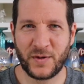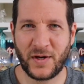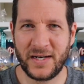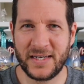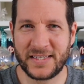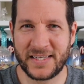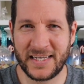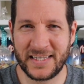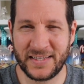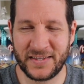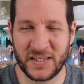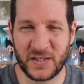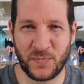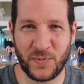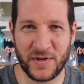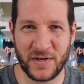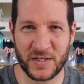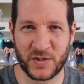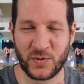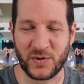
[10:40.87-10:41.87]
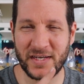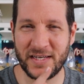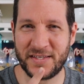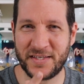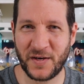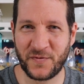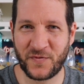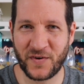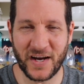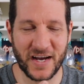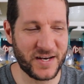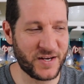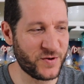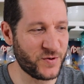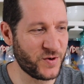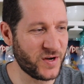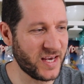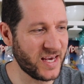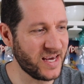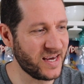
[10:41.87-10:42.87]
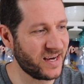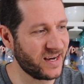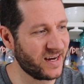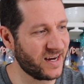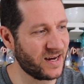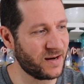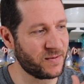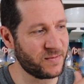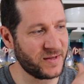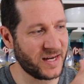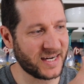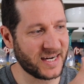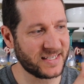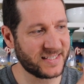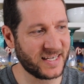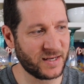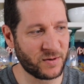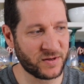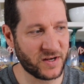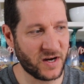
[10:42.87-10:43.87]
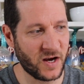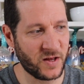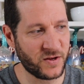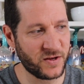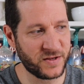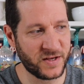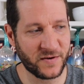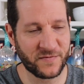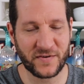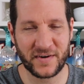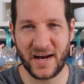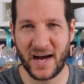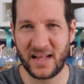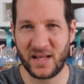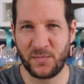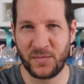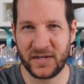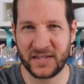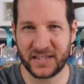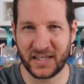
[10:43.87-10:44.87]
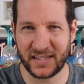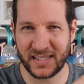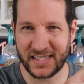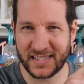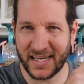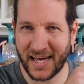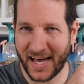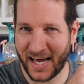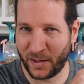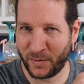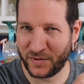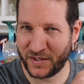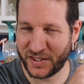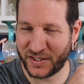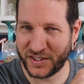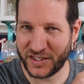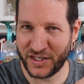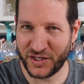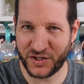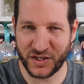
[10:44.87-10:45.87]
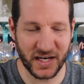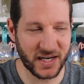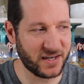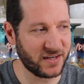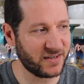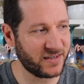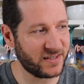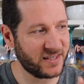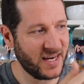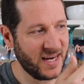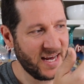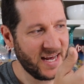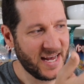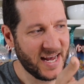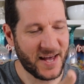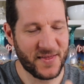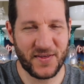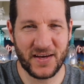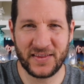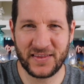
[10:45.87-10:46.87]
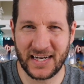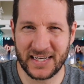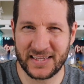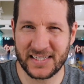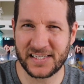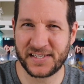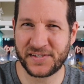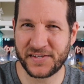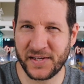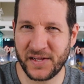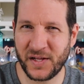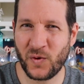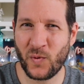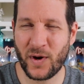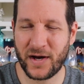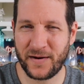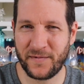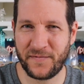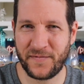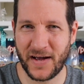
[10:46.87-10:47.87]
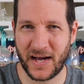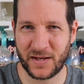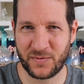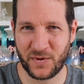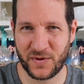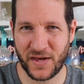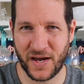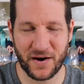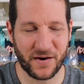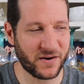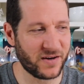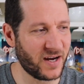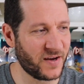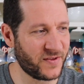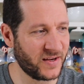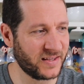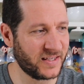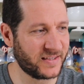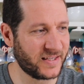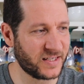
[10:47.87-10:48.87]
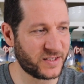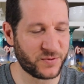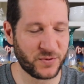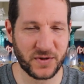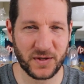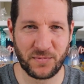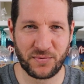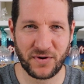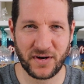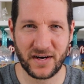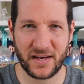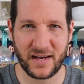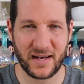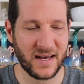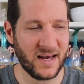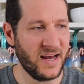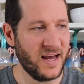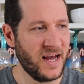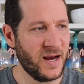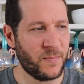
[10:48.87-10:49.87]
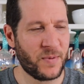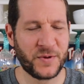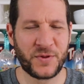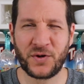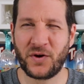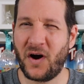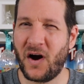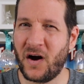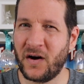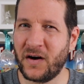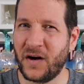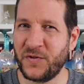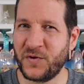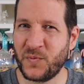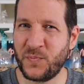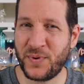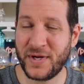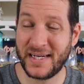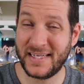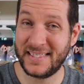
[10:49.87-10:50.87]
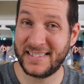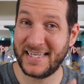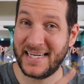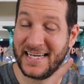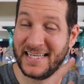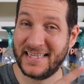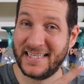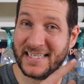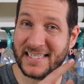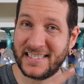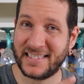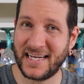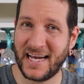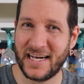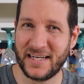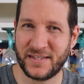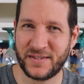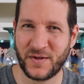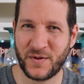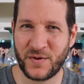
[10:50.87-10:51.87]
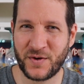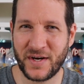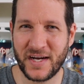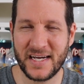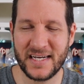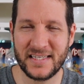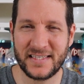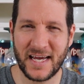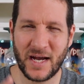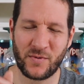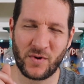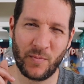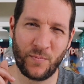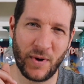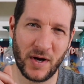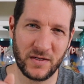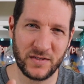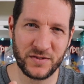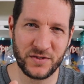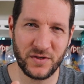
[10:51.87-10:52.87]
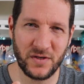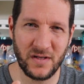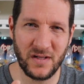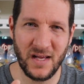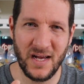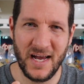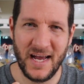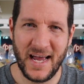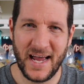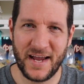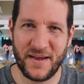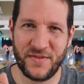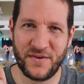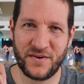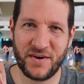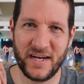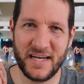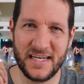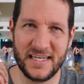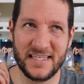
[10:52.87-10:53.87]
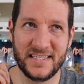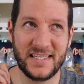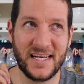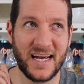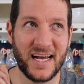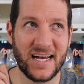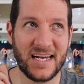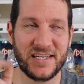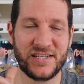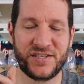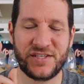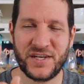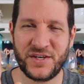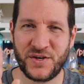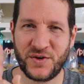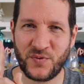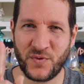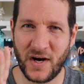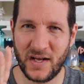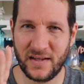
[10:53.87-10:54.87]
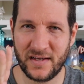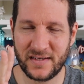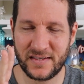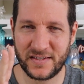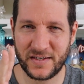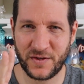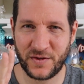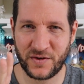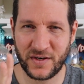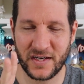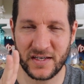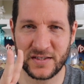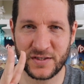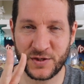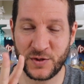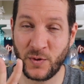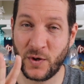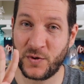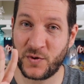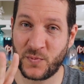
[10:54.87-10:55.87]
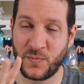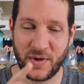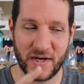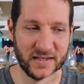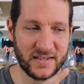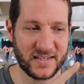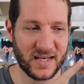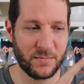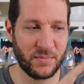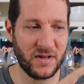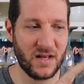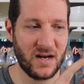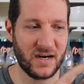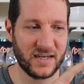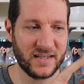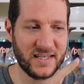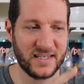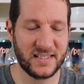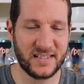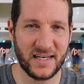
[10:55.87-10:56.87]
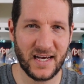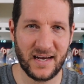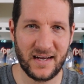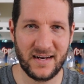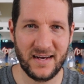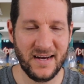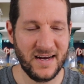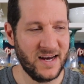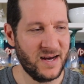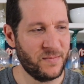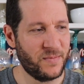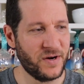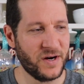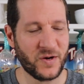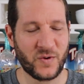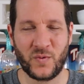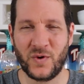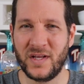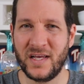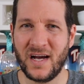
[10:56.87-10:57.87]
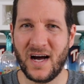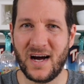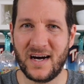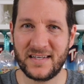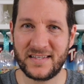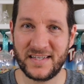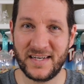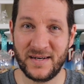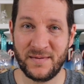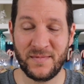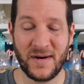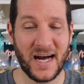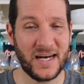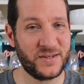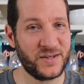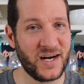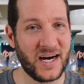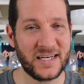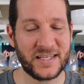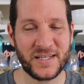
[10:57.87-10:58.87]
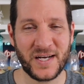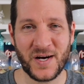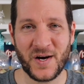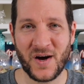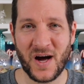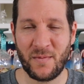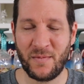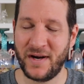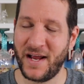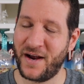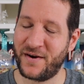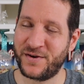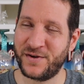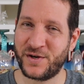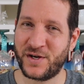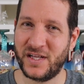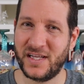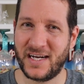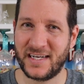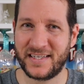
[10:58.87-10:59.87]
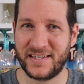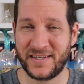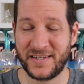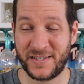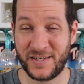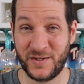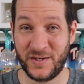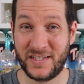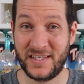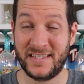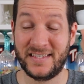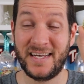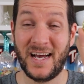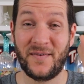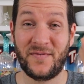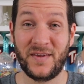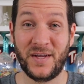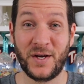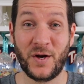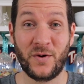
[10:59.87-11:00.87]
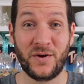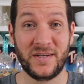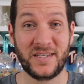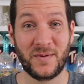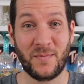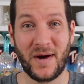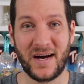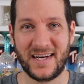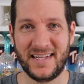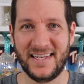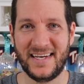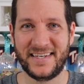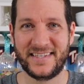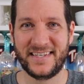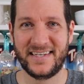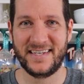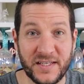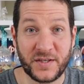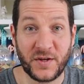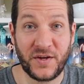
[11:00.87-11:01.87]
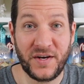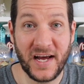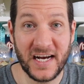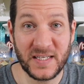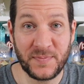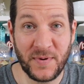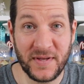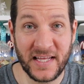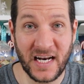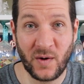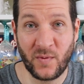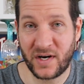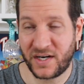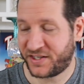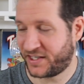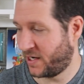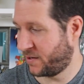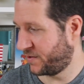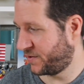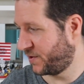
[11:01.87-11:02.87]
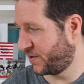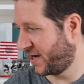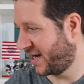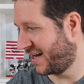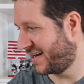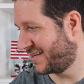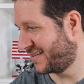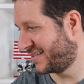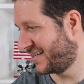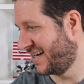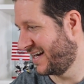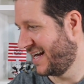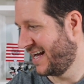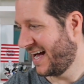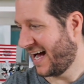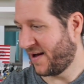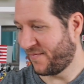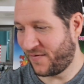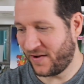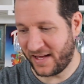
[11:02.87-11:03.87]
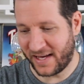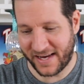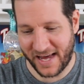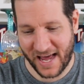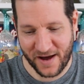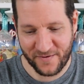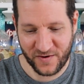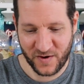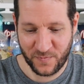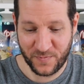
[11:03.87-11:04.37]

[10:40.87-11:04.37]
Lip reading: I just think that this pin is really different and unique. Like I said, with all the different elements on the side with the seashells, and then like the silhouette effect with Ariel. I think that that's really pretty. But there are other pins in this set. So there is a Rapunzel and there is a Cinderella. So there is two other pins that belong in this set. But really awesome. As you guys know, I'm an Ariel collector, so this is definitely going into my collection. So the next pin that I want to share with you guys, I feel like every